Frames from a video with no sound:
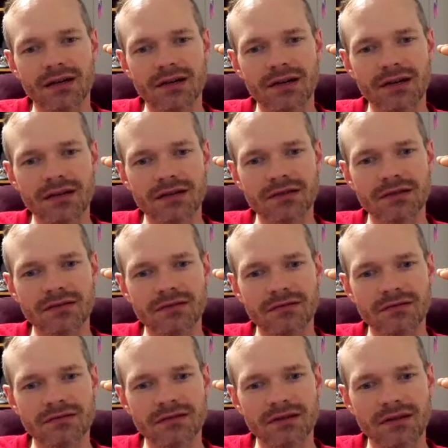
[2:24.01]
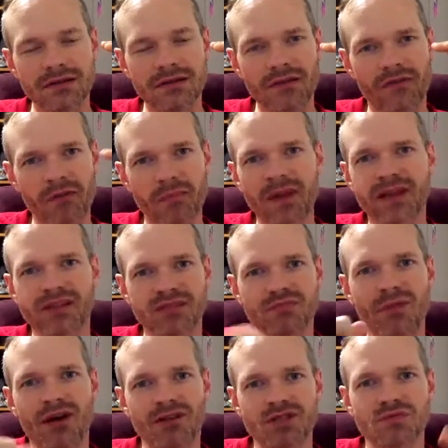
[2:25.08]
if you pick the
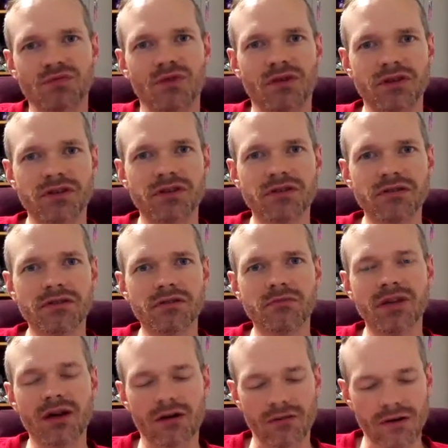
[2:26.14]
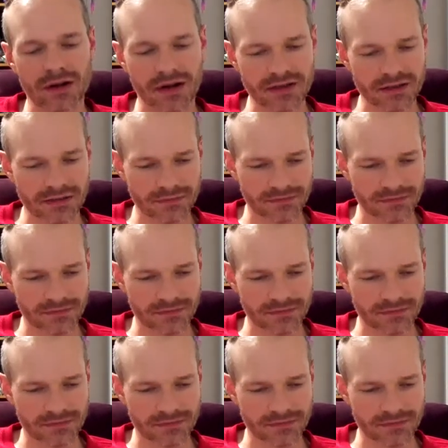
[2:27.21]
smallest one, you'd be alright.